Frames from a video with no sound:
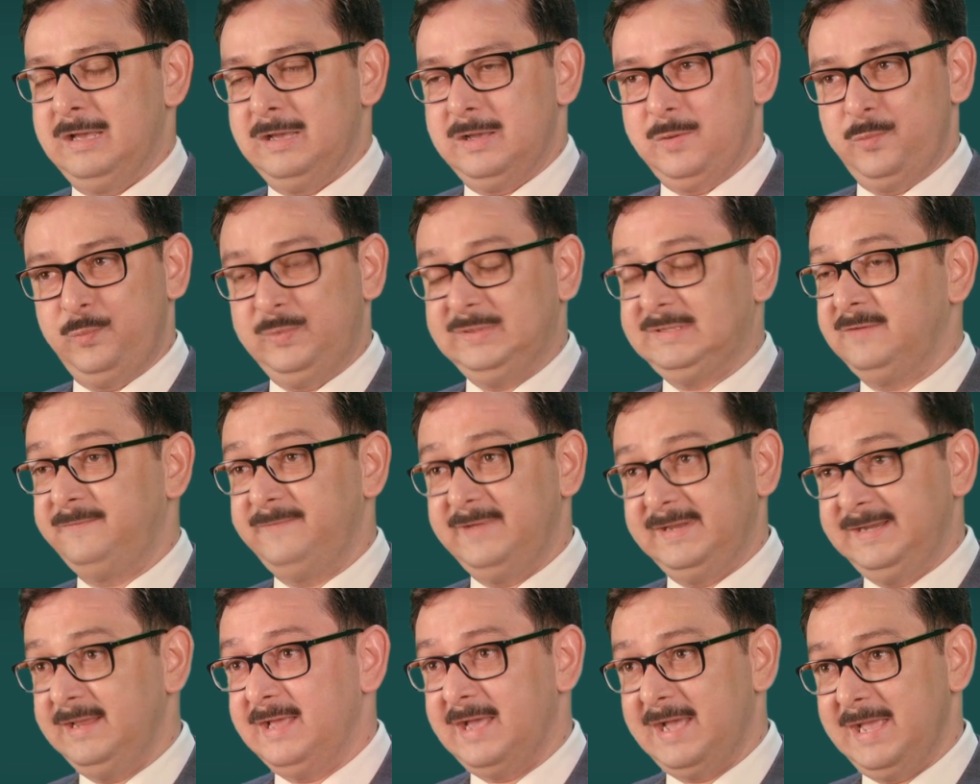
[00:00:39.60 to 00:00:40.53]
with a
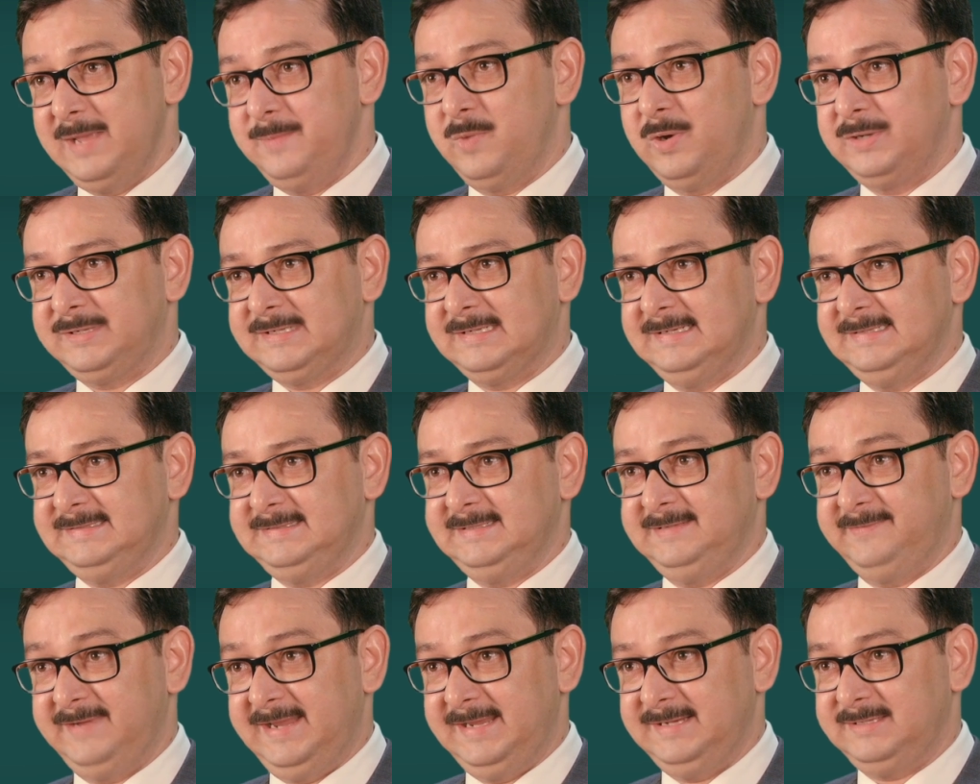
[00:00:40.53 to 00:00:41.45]
very high mortality
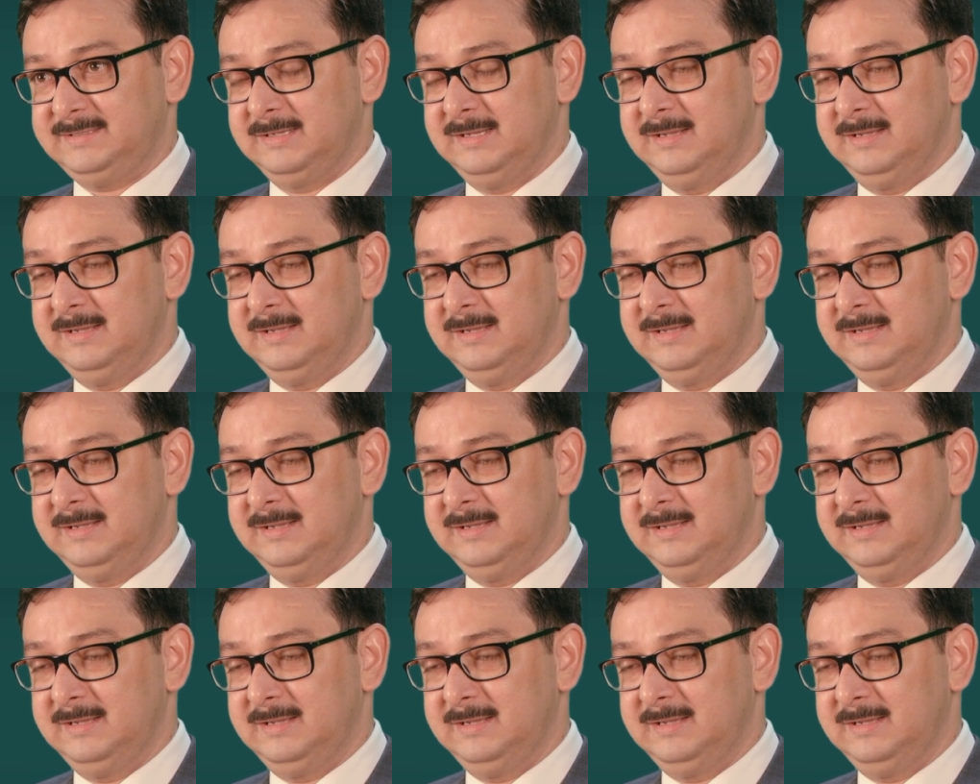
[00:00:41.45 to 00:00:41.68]
rate.